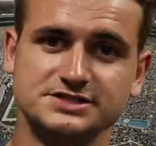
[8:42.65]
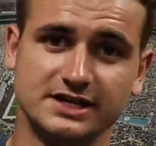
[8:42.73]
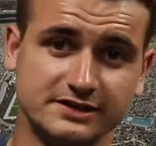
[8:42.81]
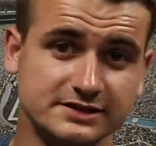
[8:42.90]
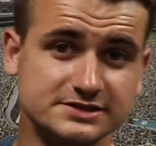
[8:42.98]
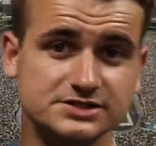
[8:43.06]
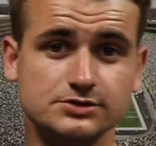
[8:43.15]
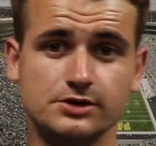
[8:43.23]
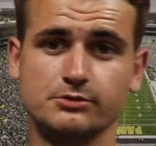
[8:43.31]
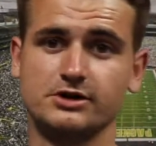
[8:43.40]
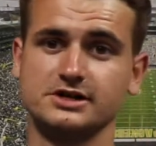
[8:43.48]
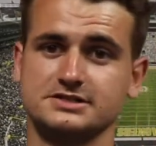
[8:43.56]
See, I think it's
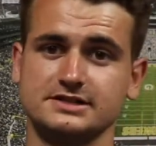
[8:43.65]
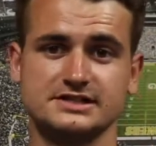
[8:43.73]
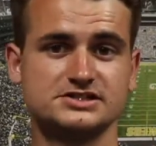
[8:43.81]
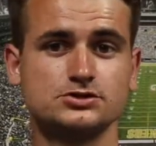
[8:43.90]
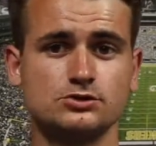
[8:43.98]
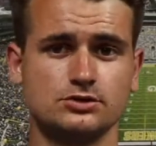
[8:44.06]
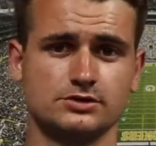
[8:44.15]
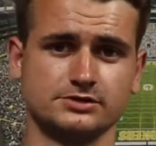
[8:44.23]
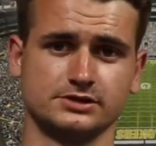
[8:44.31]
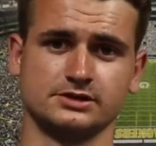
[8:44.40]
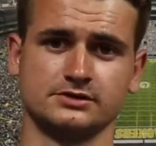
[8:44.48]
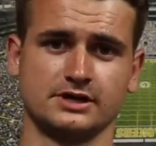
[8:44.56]
200 bucks and that's tool
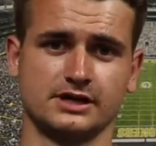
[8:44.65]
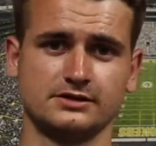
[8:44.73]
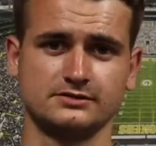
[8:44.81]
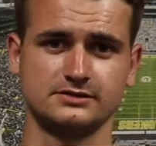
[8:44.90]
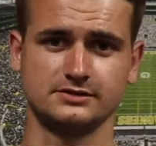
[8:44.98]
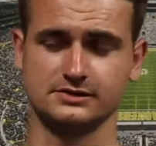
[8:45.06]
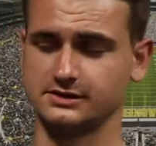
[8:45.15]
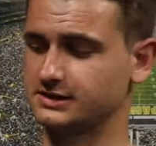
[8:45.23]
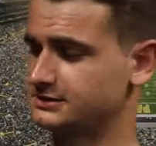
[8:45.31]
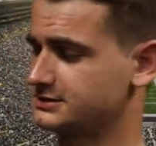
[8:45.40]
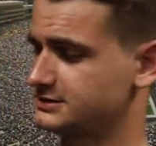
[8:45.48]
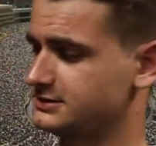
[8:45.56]
only, okay?
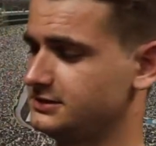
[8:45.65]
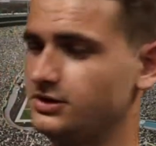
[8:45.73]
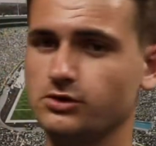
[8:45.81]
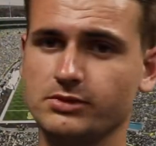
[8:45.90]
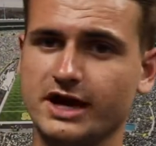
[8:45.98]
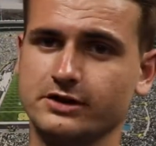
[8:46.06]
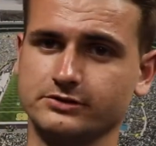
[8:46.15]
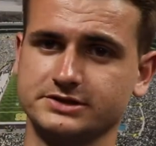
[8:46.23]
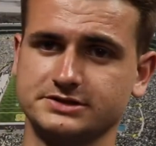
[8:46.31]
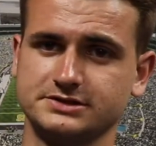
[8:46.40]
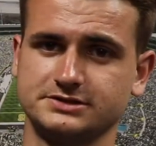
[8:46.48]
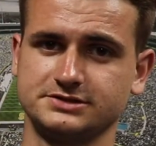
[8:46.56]
That's no
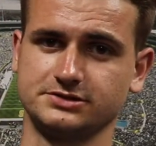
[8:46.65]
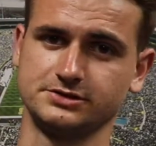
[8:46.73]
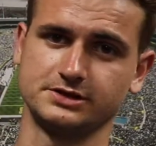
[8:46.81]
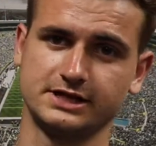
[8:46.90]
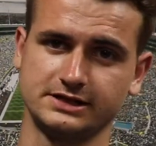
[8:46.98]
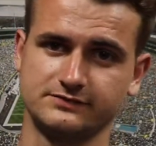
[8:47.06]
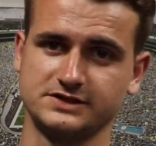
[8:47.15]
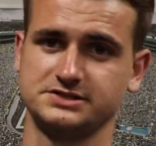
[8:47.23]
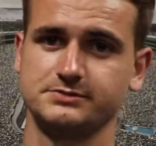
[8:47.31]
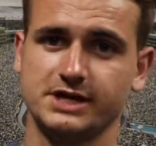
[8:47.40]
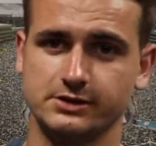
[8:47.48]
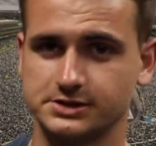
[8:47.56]
batteries, so you're gonna have to invest
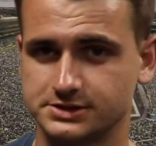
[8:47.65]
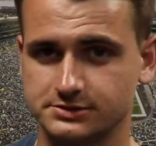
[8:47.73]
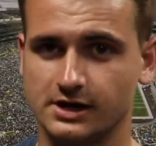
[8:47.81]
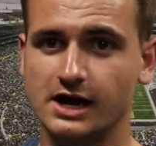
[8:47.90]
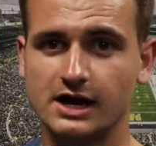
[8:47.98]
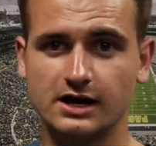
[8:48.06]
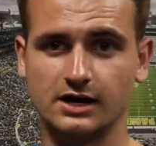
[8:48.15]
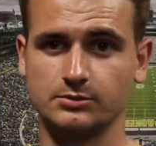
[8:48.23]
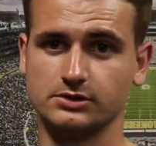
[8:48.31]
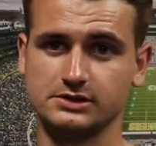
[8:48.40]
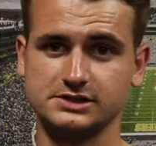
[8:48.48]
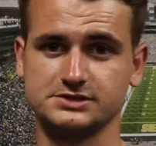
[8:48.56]
in batteries too. I'll
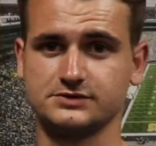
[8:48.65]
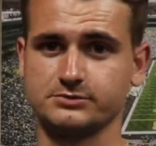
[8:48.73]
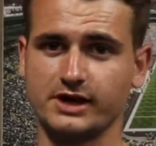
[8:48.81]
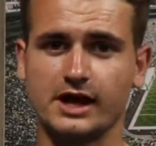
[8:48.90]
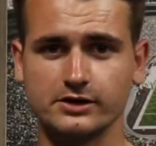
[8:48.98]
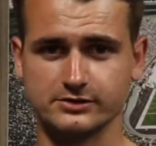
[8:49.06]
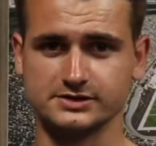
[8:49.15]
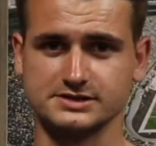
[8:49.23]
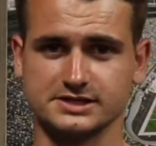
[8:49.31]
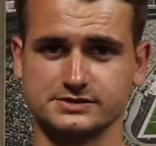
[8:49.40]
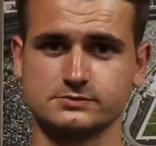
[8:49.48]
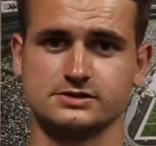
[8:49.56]
put links for batteries
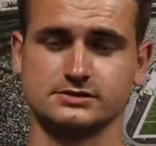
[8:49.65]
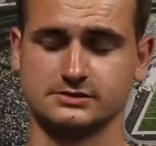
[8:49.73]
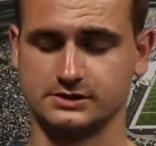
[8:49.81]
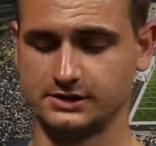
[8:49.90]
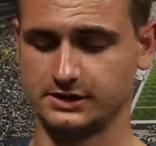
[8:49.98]
as well.